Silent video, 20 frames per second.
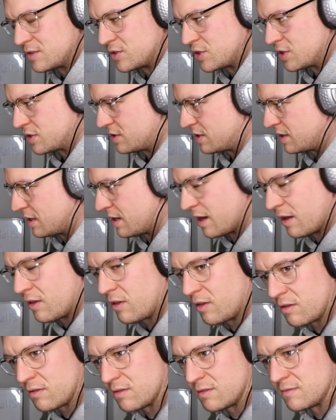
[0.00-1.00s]
just
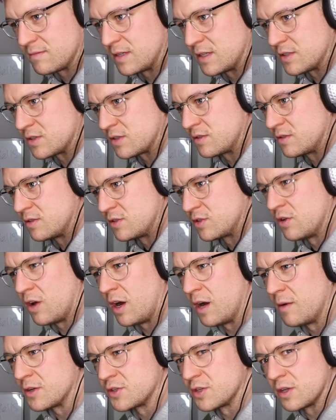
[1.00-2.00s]
didn't, it's, it's
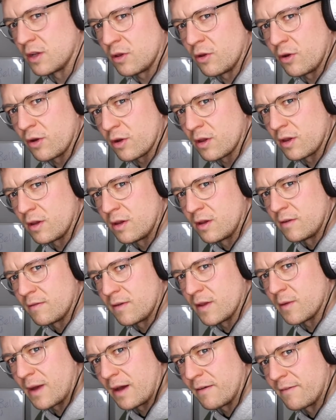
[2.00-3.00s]
not how I should have looked
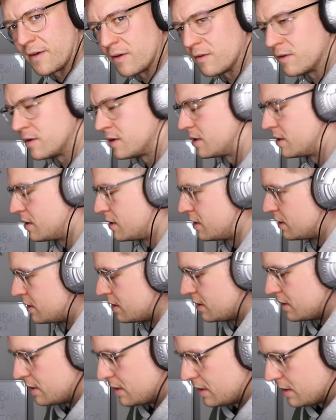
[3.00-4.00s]
for the way I felt.
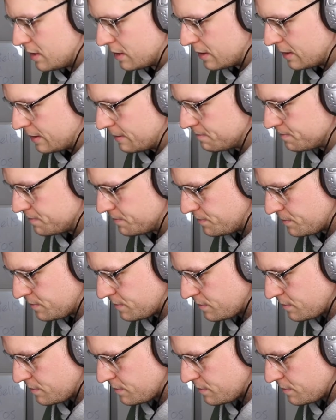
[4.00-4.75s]
Um,